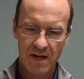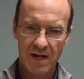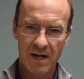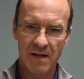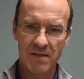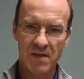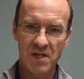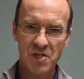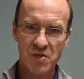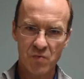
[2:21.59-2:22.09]

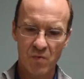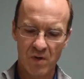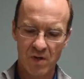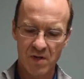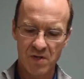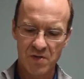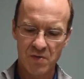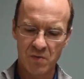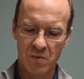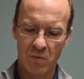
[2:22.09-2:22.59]
And this one
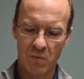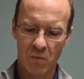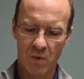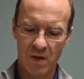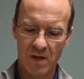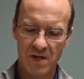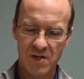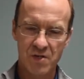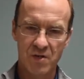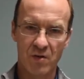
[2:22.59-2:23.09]
is the
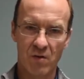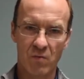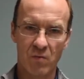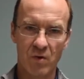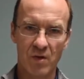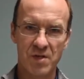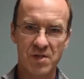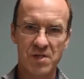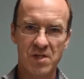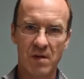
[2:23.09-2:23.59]
one that's going to
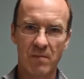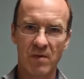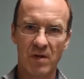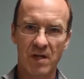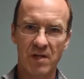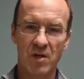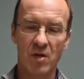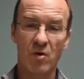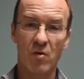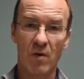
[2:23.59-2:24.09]
really
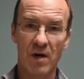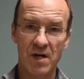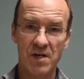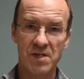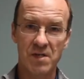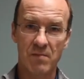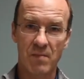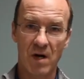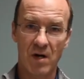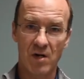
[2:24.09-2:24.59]
stimulate the
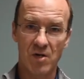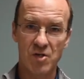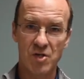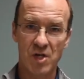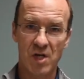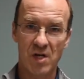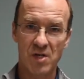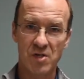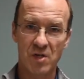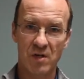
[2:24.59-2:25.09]
greatest amount of
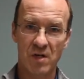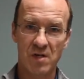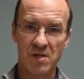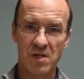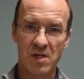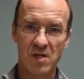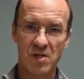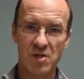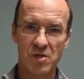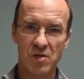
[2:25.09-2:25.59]
change on the
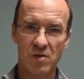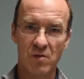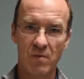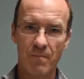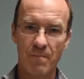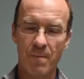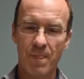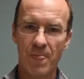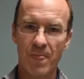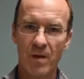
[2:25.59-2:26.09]
tissue.
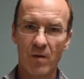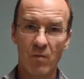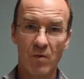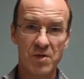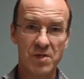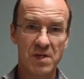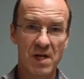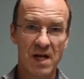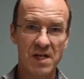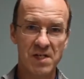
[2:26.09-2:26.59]

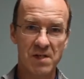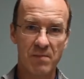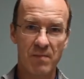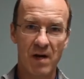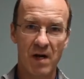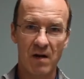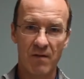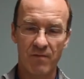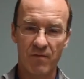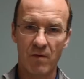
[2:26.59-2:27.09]
What's nice
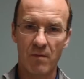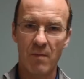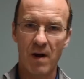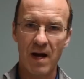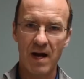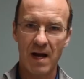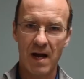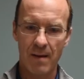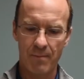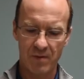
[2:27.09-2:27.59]
about it from
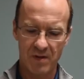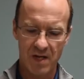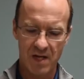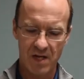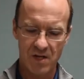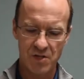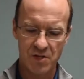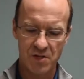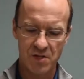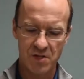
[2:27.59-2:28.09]
my
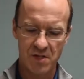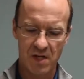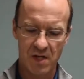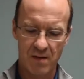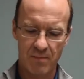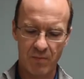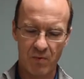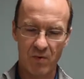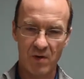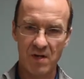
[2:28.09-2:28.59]
application
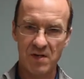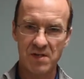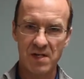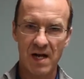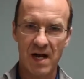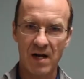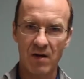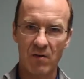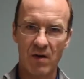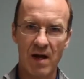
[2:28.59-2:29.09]
standpoint is
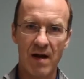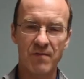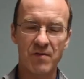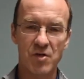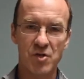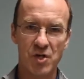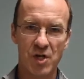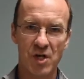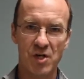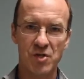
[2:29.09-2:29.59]
I don't have to
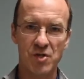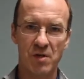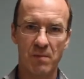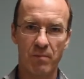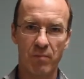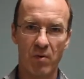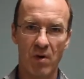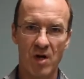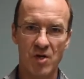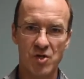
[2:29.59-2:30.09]
change the
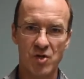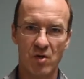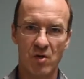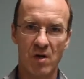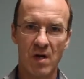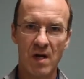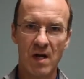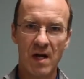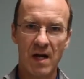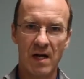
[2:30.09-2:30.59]
pressure
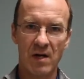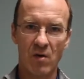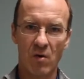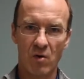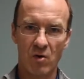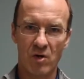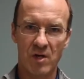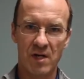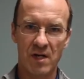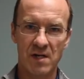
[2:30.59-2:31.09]
in
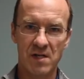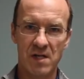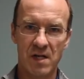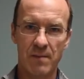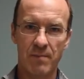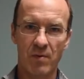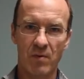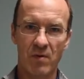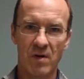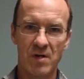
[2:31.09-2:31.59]
order to get
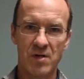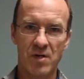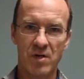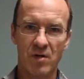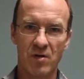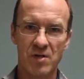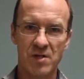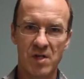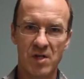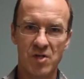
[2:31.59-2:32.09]
deeper into
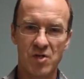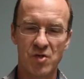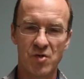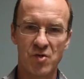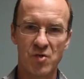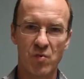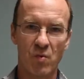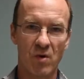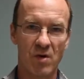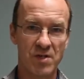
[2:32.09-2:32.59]
your
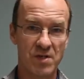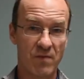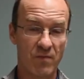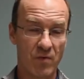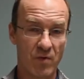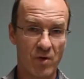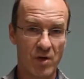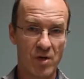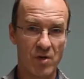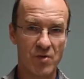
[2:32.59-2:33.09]
tissues. Whereas if
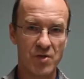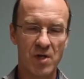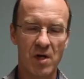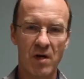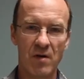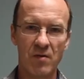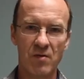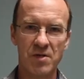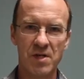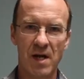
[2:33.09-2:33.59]
we were to use
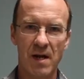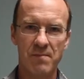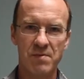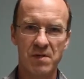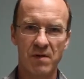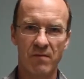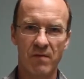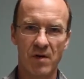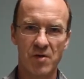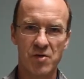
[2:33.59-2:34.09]
other types
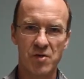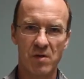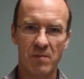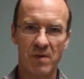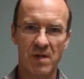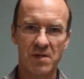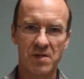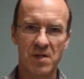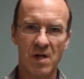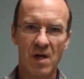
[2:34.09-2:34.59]
of
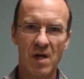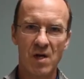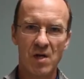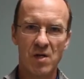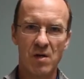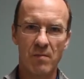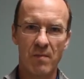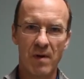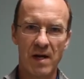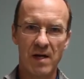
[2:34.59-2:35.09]
instruments,
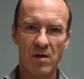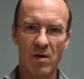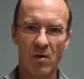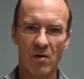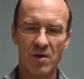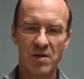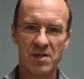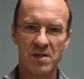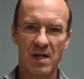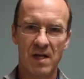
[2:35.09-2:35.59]
you may
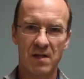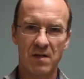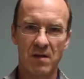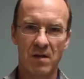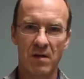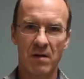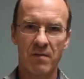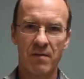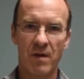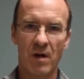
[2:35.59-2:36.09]
notice that
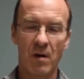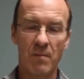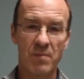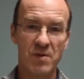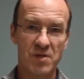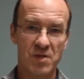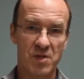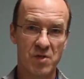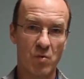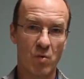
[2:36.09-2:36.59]
the
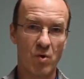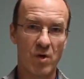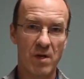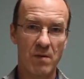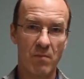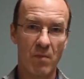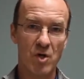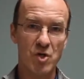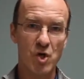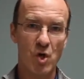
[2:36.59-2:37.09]
therapist is working
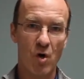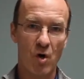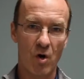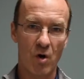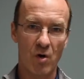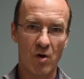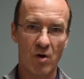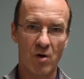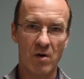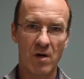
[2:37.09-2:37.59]
much
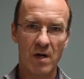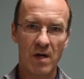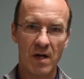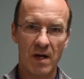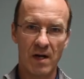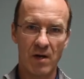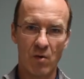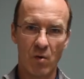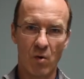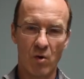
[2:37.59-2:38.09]
harder
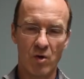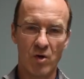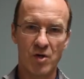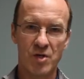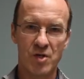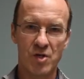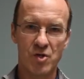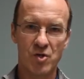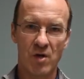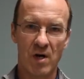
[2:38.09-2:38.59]
in order
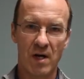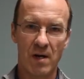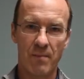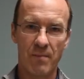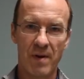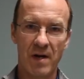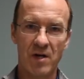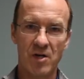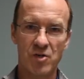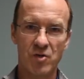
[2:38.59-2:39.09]
to try to
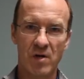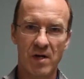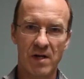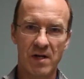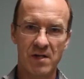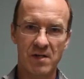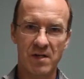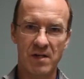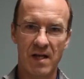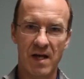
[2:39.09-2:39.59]
penetrate
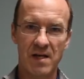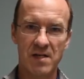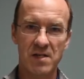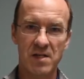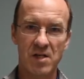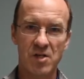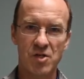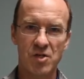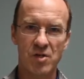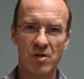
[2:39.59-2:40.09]
into that
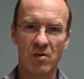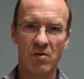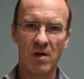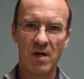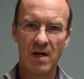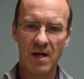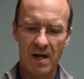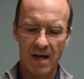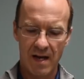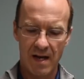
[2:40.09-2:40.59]
tissue.
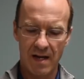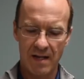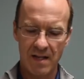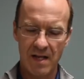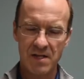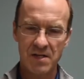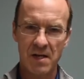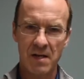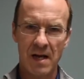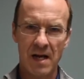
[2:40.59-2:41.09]
And
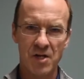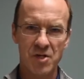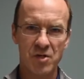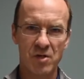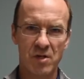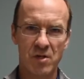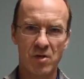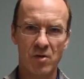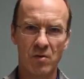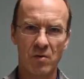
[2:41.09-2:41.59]
that
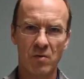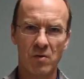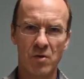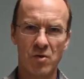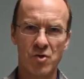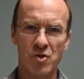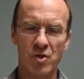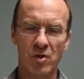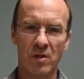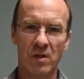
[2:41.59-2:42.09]
actually
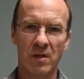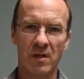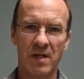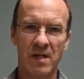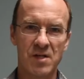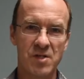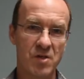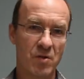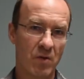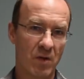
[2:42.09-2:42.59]
usually
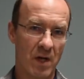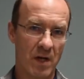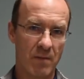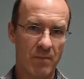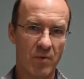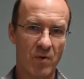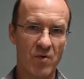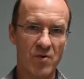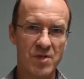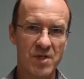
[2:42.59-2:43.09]
leads to a lot of
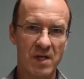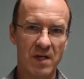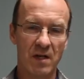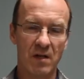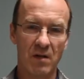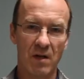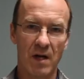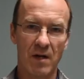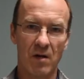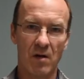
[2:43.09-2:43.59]
bruising and a
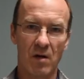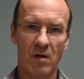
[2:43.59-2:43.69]
lot of